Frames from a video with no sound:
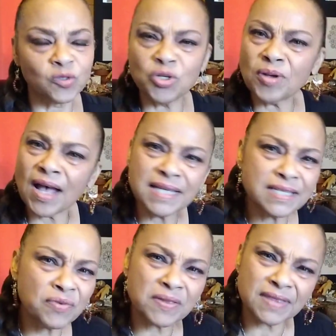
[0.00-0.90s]
Do you
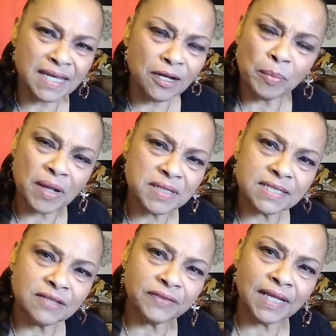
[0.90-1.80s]
guys ever think about
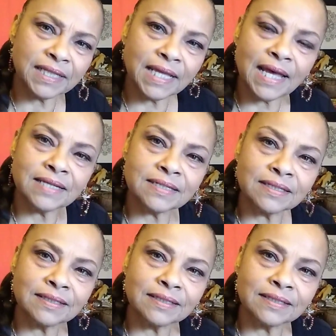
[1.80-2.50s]
stuff like that?